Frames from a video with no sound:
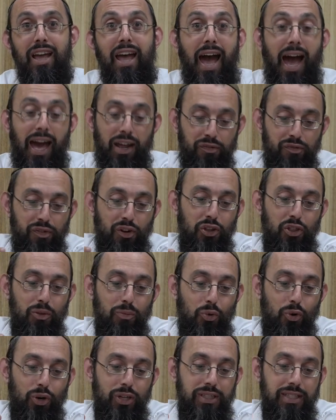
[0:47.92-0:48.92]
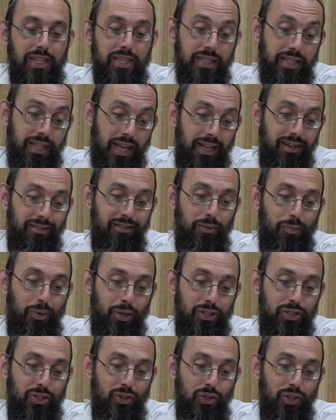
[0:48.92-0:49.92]
And furthermore, it says at the end of the
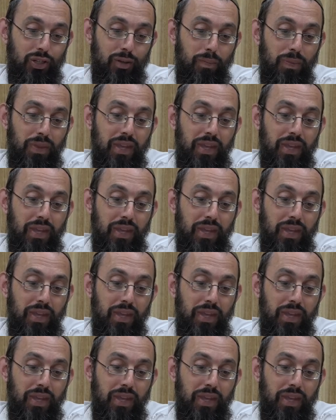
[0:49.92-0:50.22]
pasuk,